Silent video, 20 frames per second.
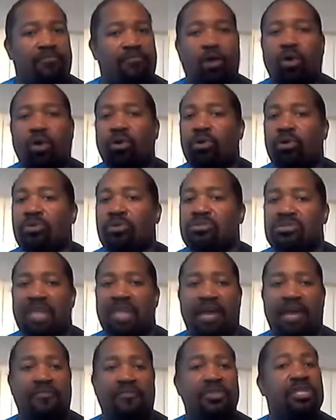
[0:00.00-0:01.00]
vocals,
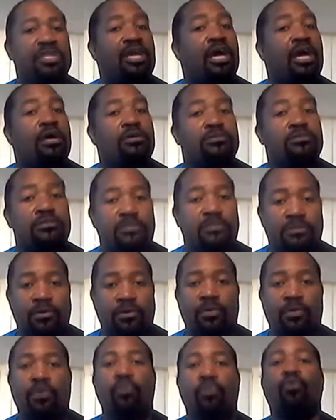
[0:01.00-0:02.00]
everything else
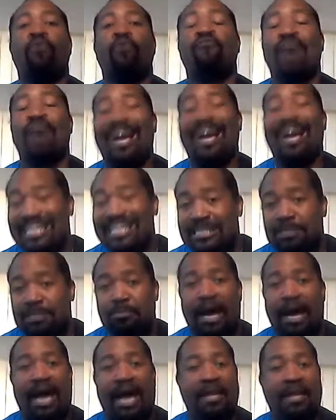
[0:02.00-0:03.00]
will find its
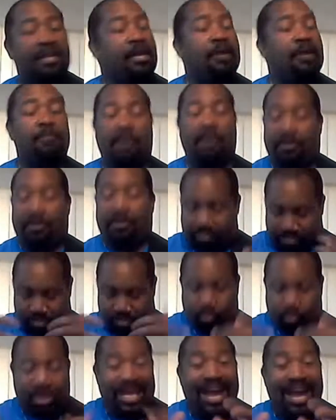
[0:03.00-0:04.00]
spot. But
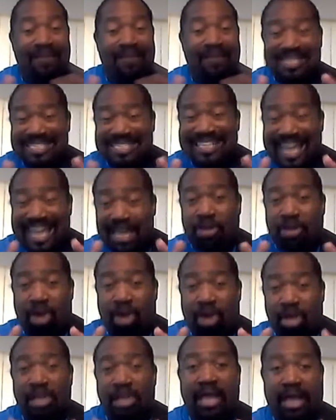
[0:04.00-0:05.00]
we have to stay
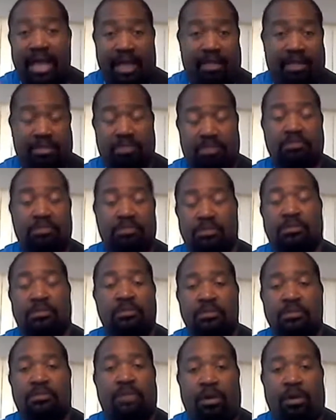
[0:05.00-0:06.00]
in our lane.
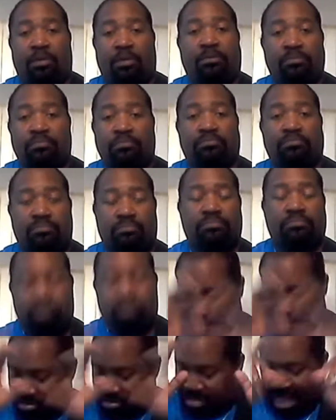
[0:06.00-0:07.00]
So
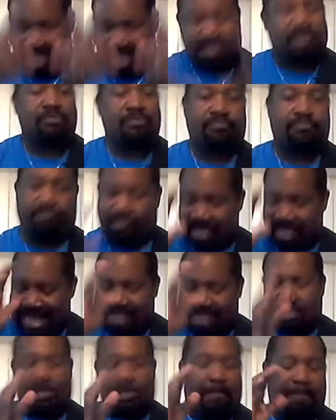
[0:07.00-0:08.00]
that's
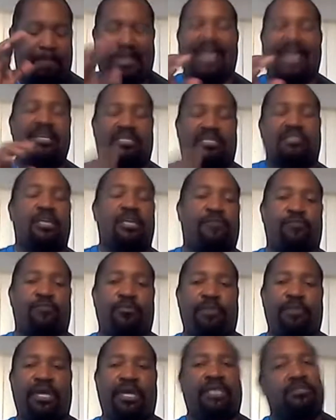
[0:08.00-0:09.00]
the biggest
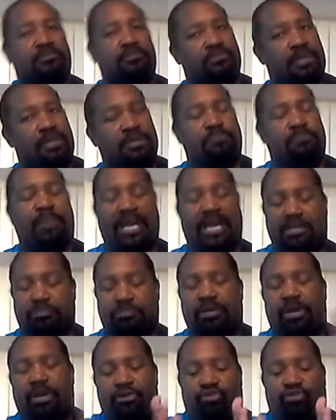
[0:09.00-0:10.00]
thing for me is
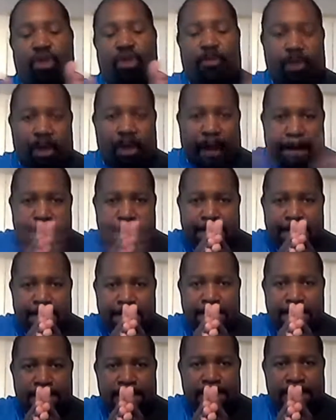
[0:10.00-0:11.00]
bass player and drummer.
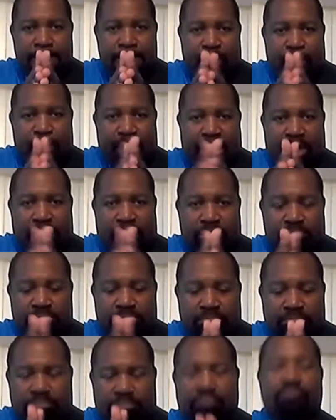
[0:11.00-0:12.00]
Here we go.